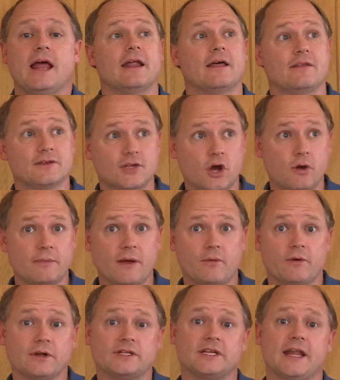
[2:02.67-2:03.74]
Now, this home that
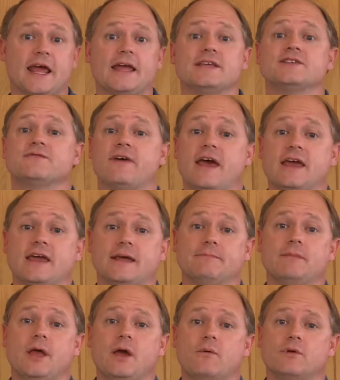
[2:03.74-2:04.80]
we're in today is
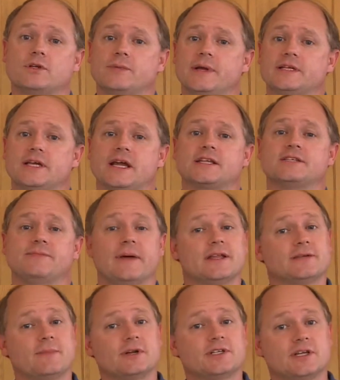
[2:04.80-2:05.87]
vacant, which means I can spend
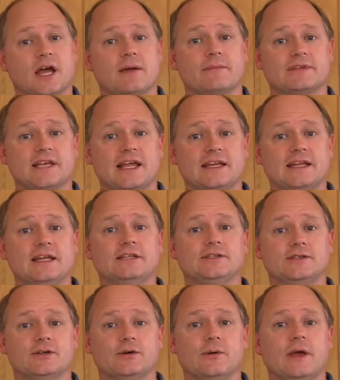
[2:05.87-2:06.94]
as much time as I need
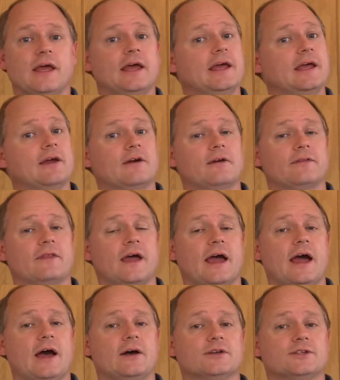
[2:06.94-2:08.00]
to here at the
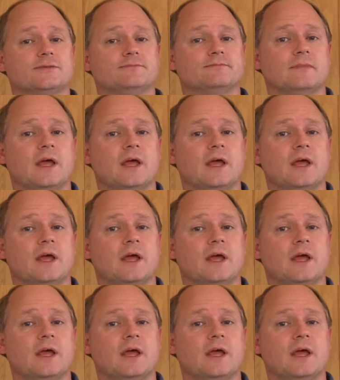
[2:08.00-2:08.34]
house.